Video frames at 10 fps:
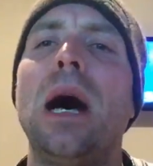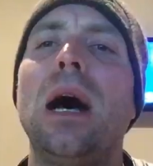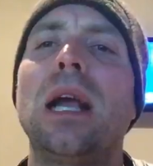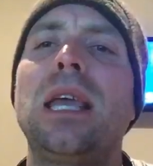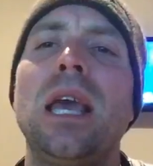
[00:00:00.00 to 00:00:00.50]

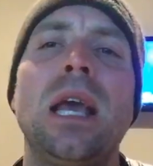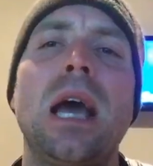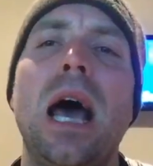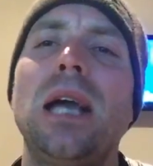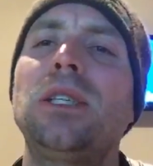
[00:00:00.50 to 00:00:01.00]
Again,
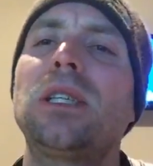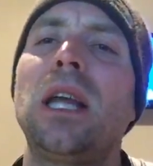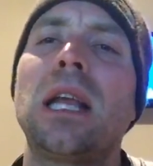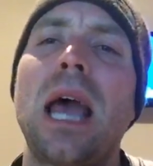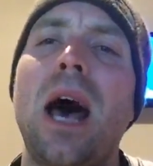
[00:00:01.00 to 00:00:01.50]
guys
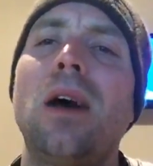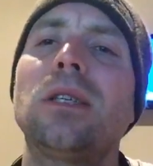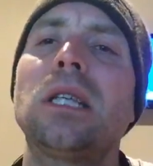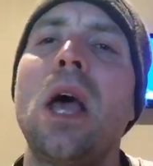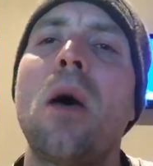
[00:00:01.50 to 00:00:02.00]
and
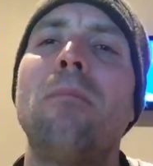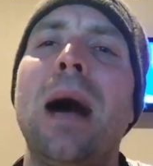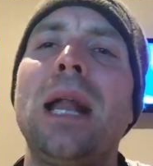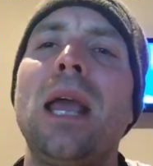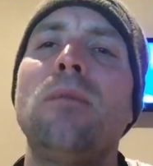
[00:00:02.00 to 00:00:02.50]
gals,
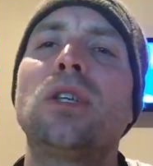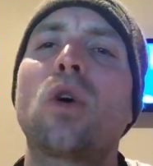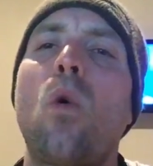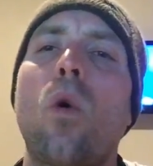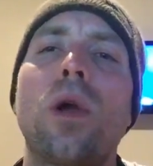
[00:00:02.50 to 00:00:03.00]
my name
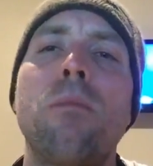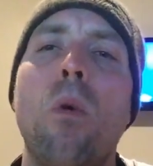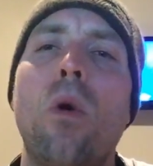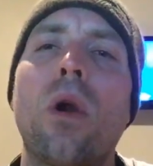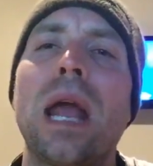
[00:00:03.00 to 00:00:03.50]
is Corey
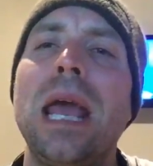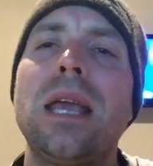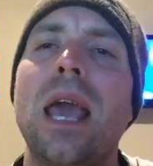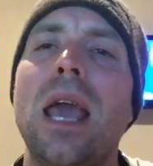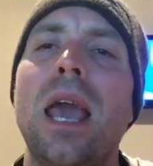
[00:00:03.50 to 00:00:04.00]
Moore,
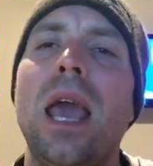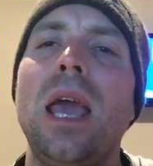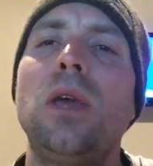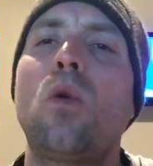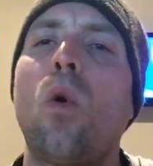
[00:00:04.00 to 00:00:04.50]

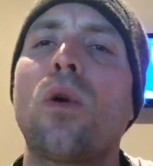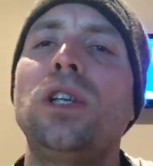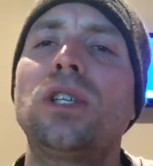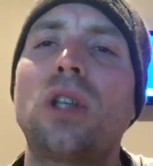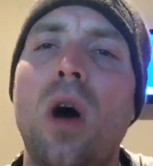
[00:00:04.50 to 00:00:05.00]
aka Corey
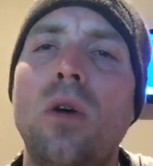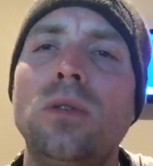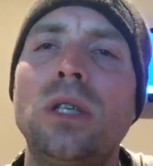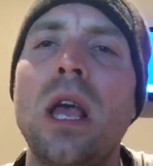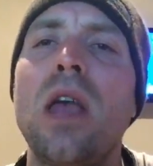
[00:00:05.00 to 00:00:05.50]

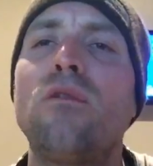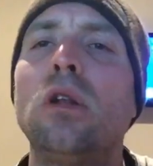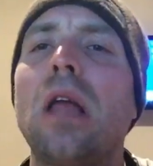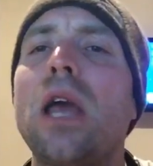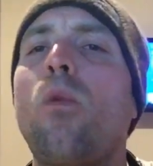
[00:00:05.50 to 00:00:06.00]
Stones. If you
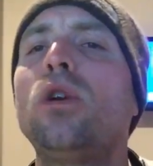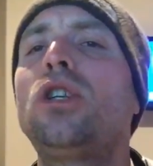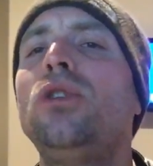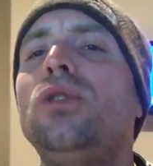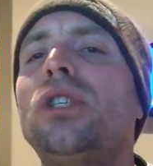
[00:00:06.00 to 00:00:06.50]
like
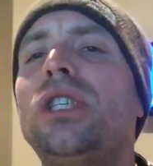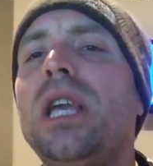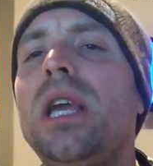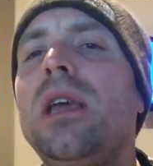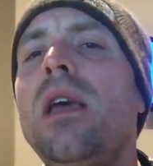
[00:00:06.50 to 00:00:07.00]
what you
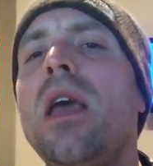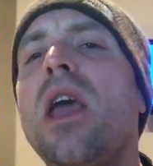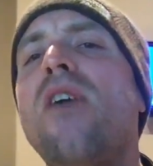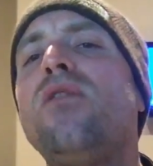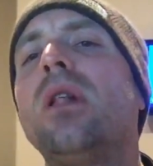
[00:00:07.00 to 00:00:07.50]
see,
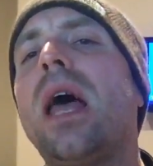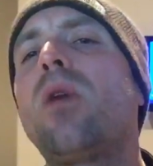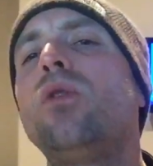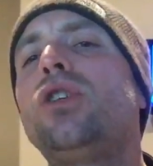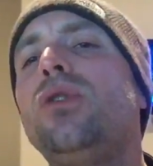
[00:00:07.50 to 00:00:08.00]
if you
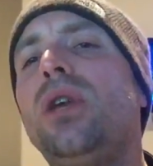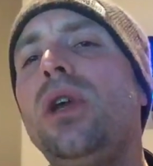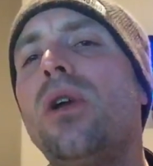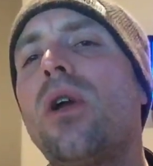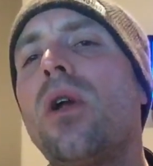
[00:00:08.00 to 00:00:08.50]
like what you
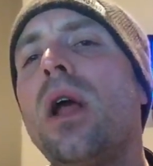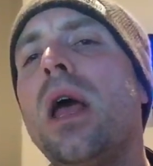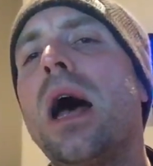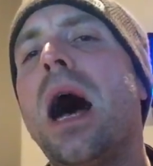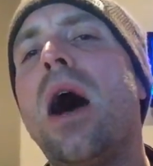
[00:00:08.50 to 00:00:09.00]
hear,
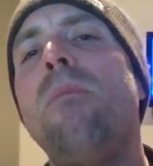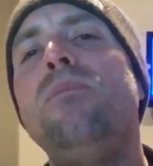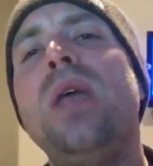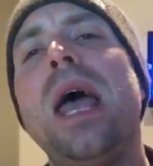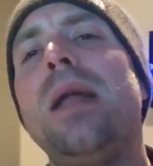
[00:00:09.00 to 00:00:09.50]

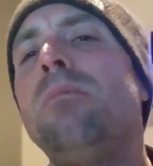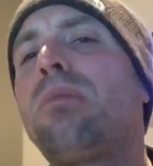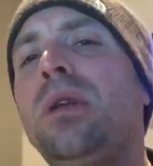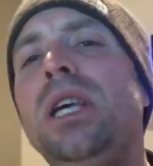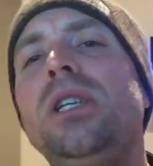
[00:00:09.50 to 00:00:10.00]
then
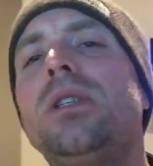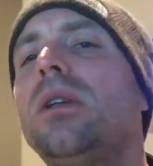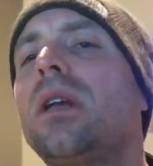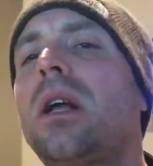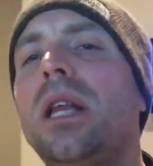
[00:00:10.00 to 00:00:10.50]

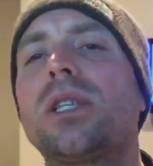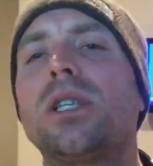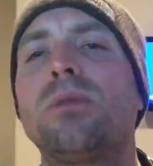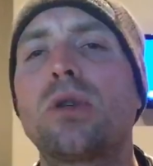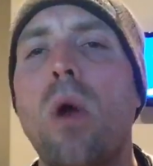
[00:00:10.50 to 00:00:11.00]
please click
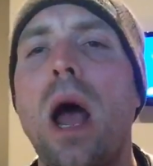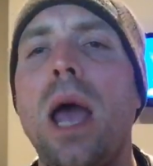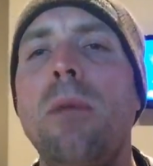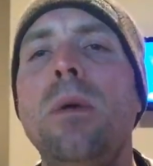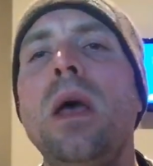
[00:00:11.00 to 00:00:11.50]

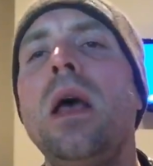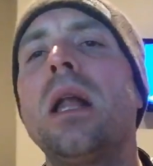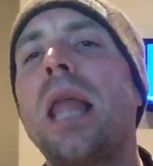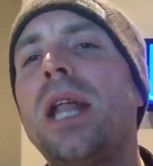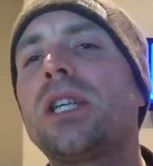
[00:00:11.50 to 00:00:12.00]
subscribe.
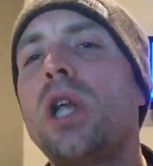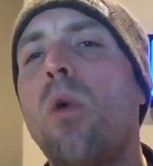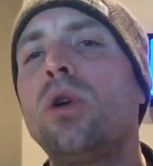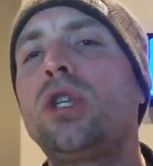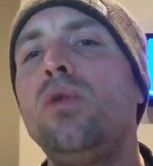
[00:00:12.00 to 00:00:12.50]
Let us know
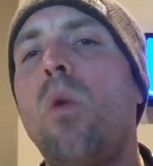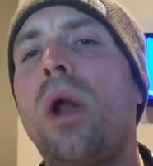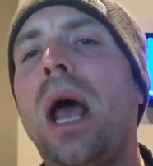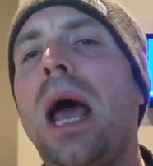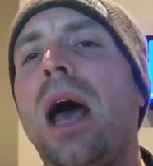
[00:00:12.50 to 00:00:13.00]
what you
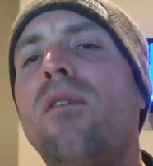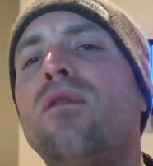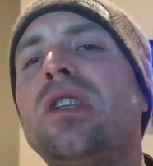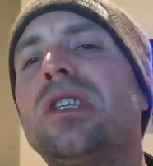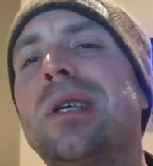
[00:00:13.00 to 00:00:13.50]
want to
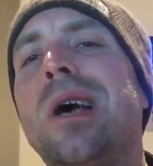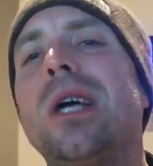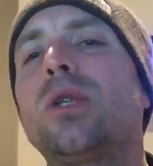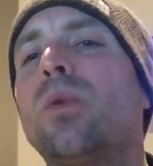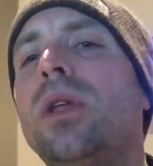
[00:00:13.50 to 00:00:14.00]
have
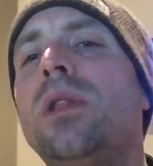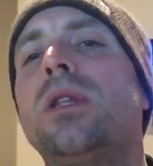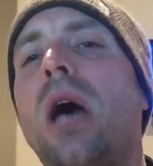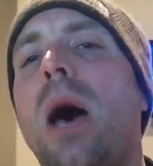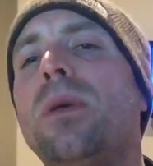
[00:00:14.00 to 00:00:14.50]
discussed within the
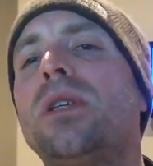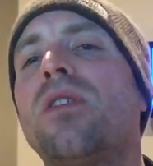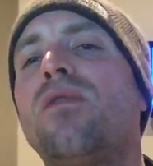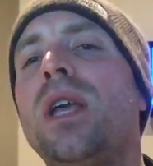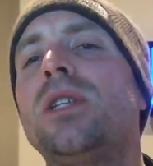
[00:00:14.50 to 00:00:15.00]
topics
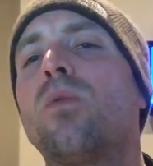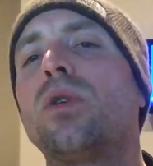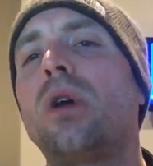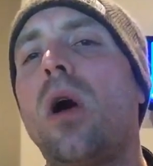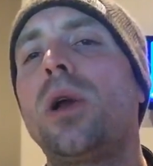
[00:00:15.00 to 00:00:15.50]
of things that we're
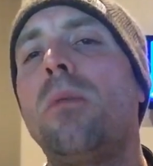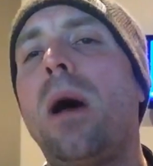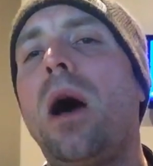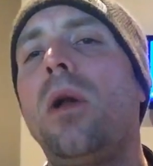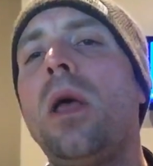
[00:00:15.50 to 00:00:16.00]
talking
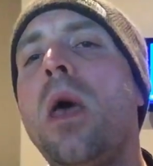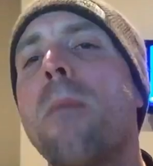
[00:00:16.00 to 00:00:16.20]
about.